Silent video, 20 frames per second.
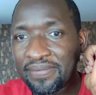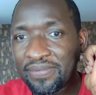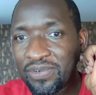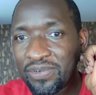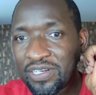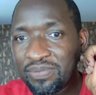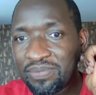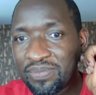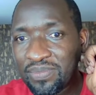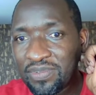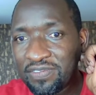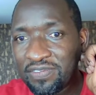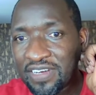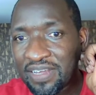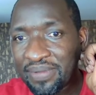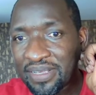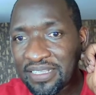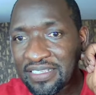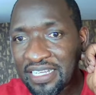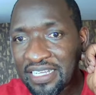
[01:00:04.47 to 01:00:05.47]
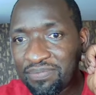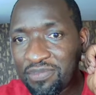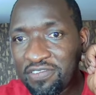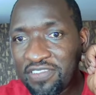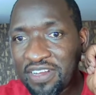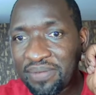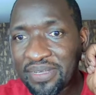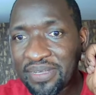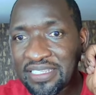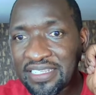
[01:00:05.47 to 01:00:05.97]
what move number is that? Move
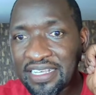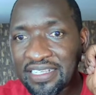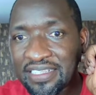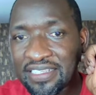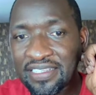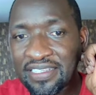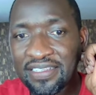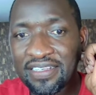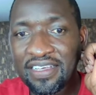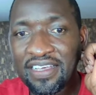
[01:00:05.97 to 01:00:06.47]
number 6.